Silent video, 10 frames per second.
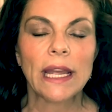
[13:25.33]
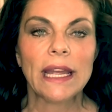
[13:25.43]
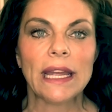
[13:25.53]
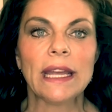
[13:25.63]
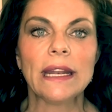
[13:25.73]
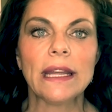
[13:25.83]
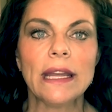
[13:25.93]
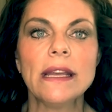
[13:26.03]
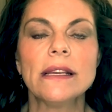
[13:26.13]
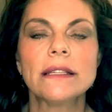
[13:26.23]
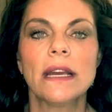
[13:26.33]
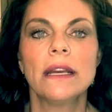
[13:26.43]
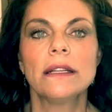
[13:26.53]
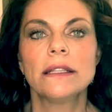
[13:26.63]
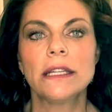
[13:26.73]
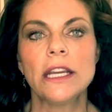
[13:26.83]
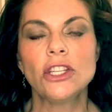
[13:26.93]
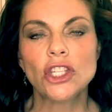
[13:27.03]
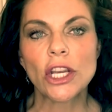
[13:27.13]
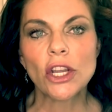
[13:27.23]
It is
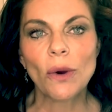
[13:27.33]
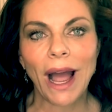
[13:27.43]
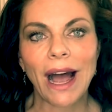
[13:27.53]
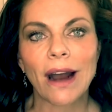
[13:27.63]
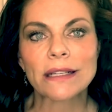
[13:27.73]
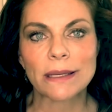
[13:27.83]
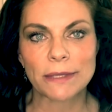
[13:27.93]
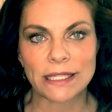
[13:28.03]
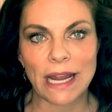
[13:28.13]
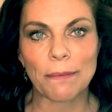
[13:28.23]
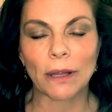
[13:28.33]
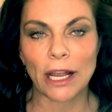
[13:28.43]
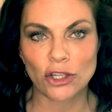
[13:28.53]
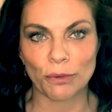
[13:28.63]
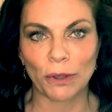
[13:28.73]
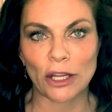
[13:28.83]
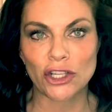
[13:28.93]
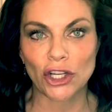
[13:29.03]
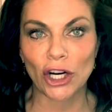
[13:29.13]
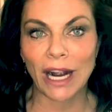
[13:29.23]
teaching you how to stabilize your blood
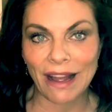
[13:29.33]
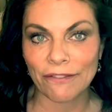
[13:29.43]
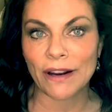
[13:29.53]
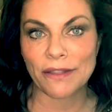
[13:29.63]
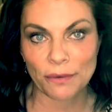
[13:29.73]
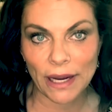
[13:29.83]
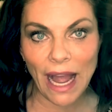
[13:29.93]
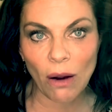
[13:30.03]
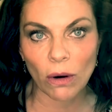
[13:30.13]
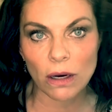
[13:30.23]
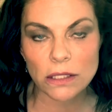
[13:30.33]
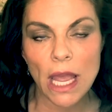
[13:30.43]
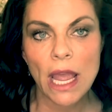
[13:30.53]
sugar every 3 hours.